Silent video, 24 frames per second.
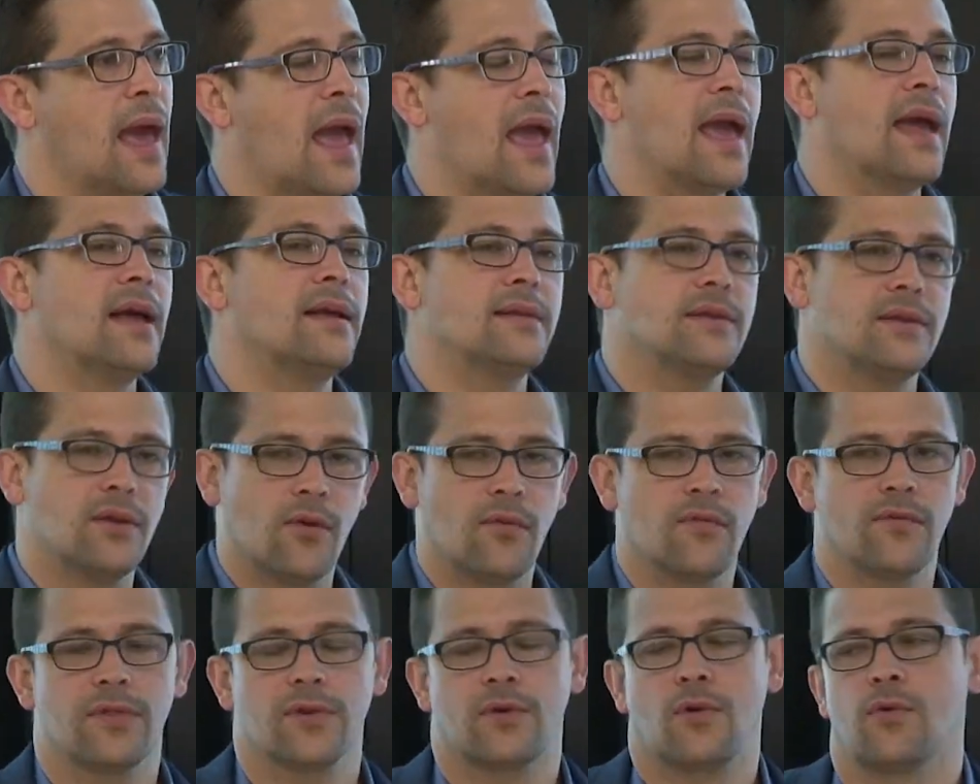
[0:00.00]
And
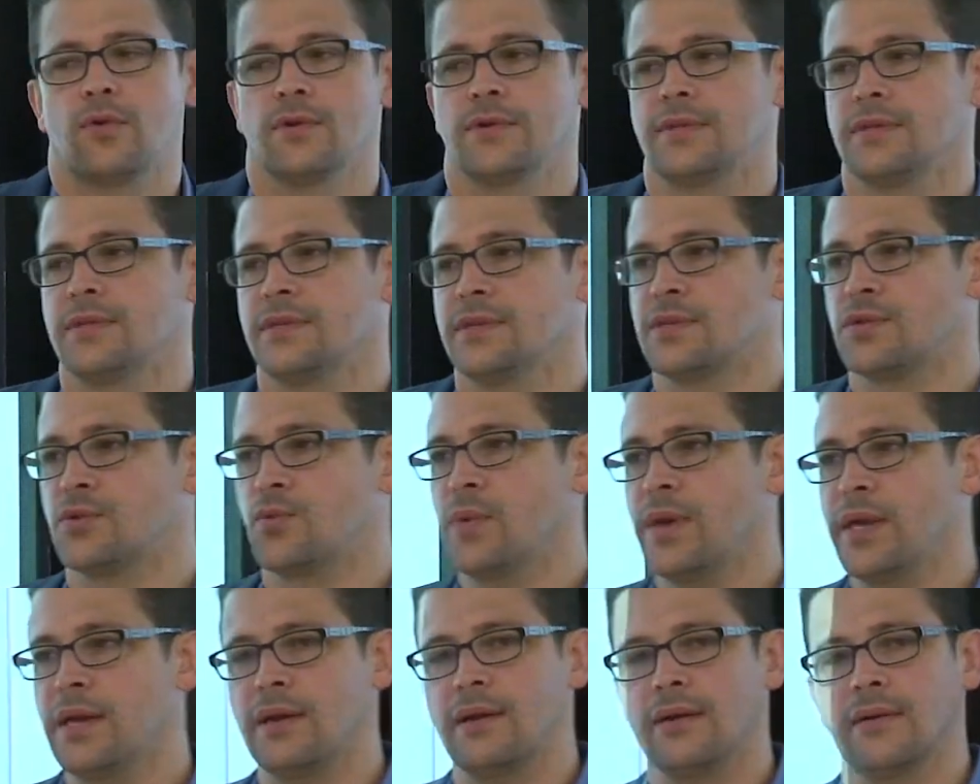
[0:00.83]
over the course of this
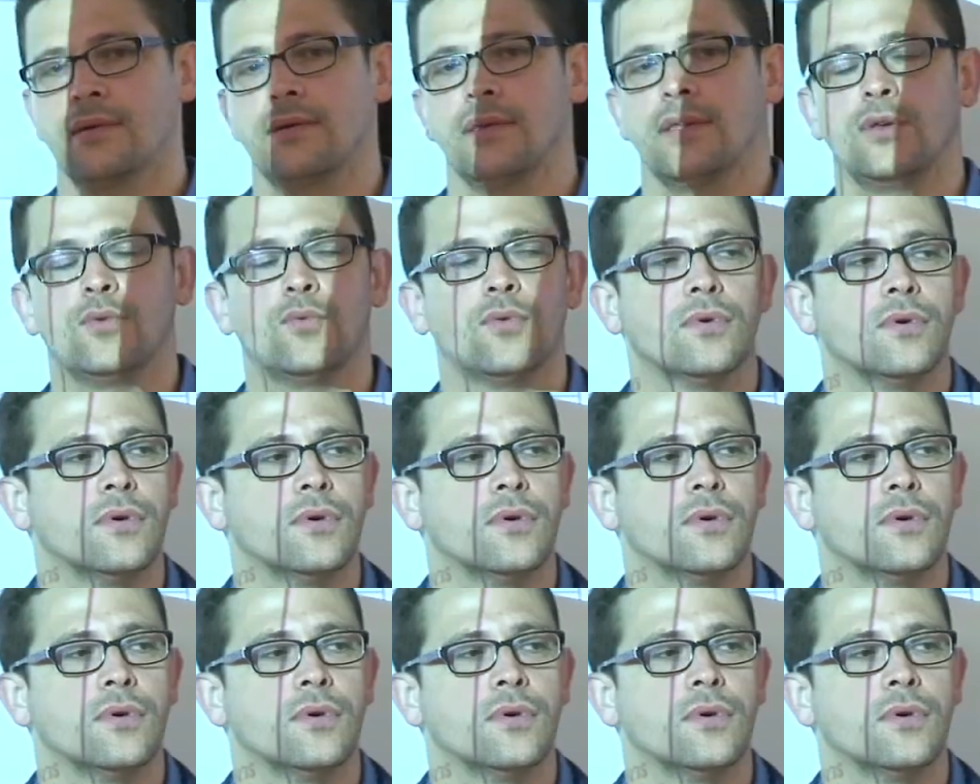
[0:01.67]
week, you